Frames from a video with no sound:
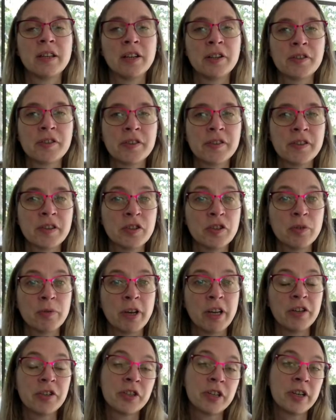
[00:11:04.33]
hears the
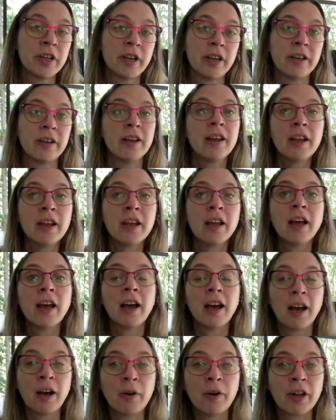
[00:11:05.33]
situation and
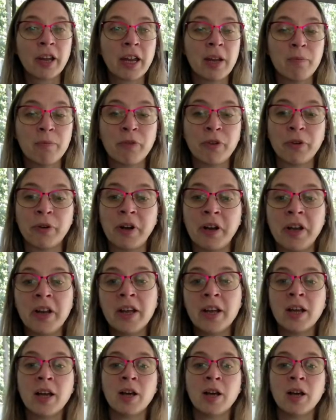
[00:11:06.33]
how I came through it.